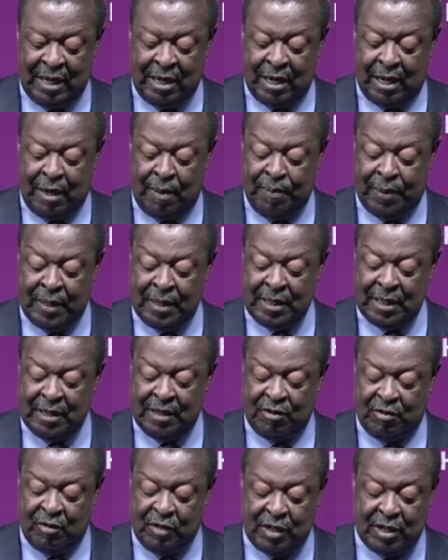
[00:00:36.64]

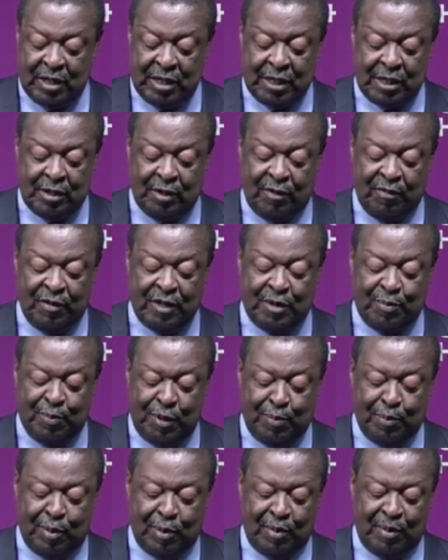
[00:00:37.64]
encompassing the richness of its
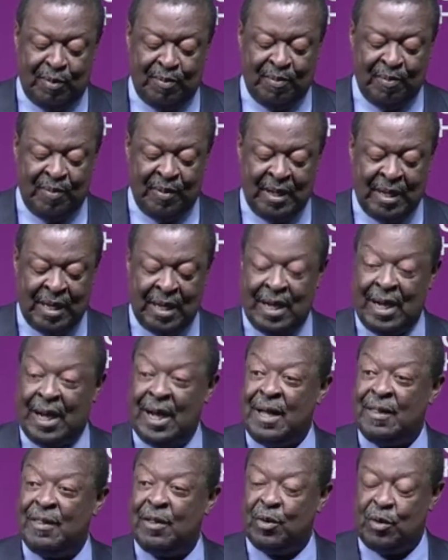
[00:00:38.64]
people
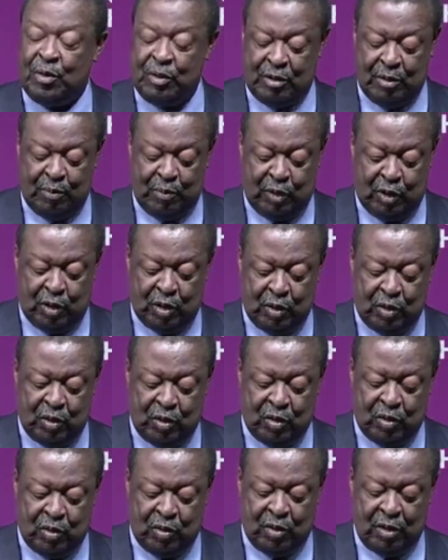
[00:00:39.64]
and the
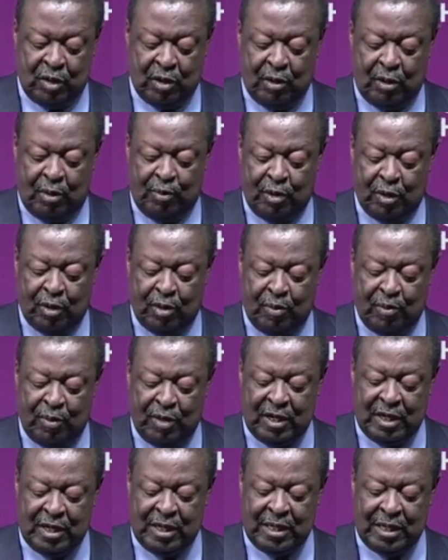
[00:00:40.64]
contributions to the global
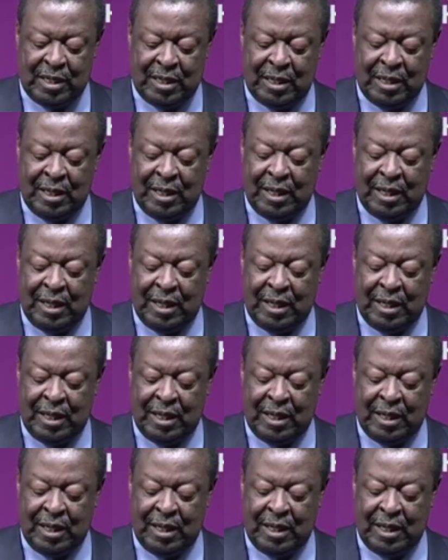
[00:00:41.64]
community,